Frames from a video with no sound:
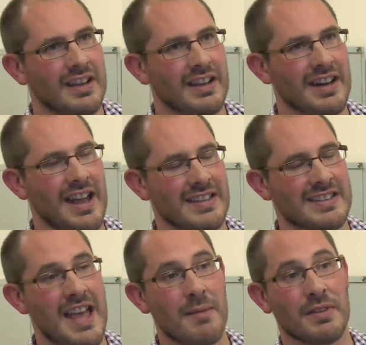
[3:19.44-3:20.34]
can
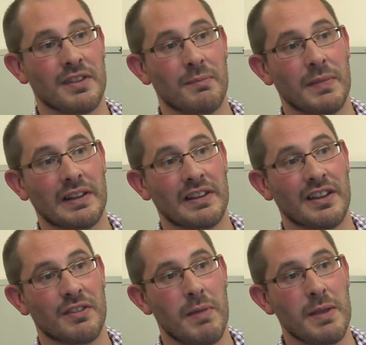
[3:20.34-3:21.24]
accept that Middle
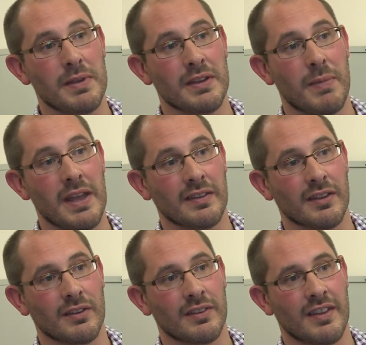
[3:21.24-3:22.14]
Earth maybe obeys
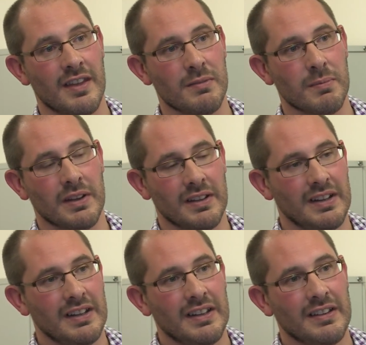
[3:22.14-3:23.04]
those same
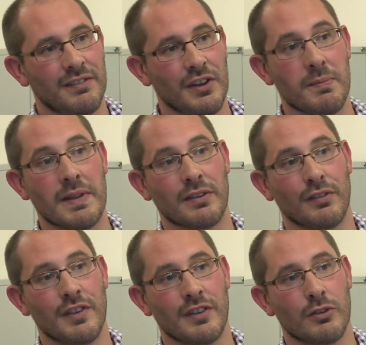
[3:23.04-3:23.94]

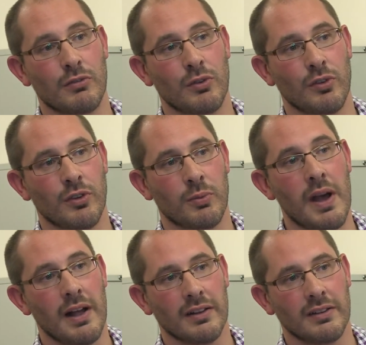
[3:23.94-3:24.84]
fundamental physical rules as
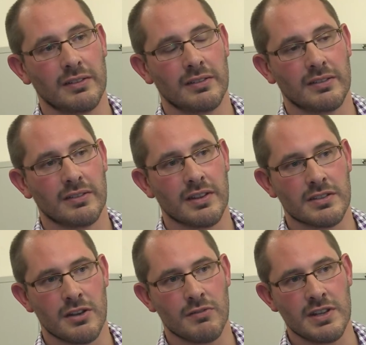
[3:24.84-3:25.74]
well,
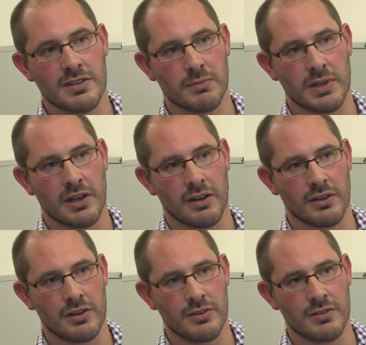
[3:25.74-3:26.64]
there's no reason we
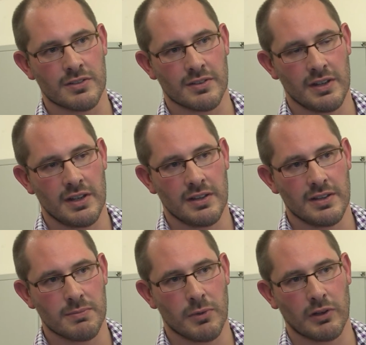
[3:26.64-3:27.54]
can't use
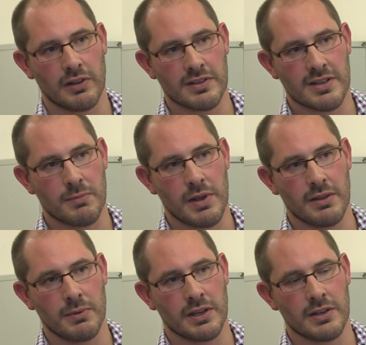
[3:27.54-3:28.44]
this model in the same way
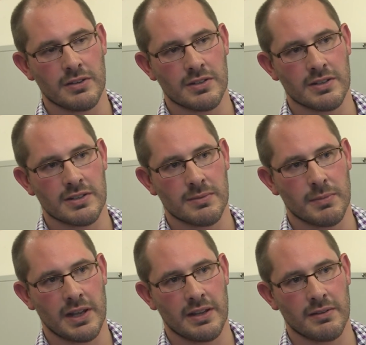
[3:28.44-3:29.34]
that we could use it to
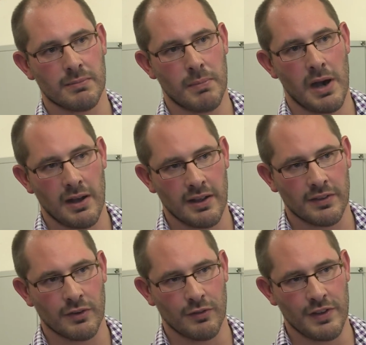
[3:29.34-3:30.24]
simulate
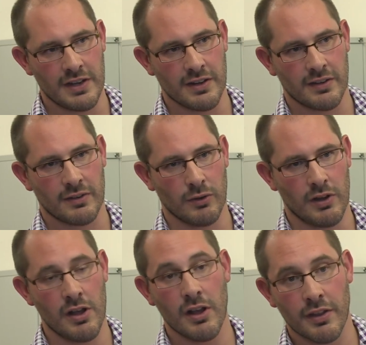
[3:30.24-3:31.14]
Mars or Venus
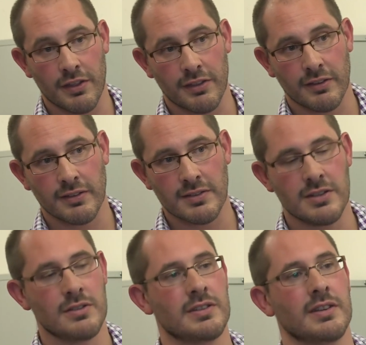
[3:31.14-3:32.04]
or Earth,
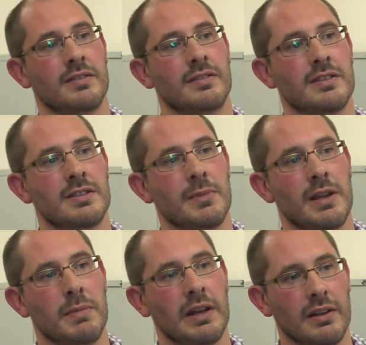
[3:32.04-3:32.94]
to use it to
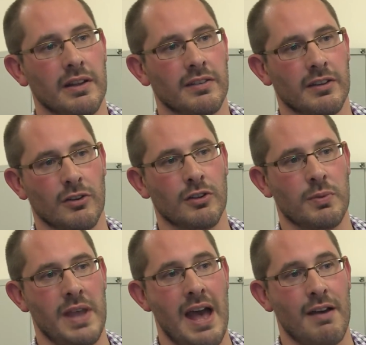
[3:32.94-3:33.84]
simulate Middle Earth, so long as
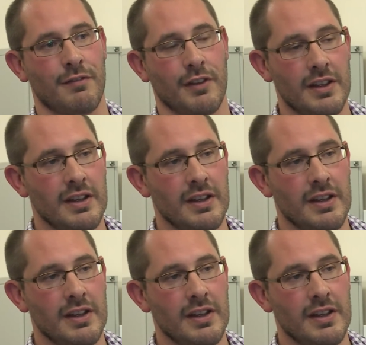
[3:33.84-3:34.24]
we have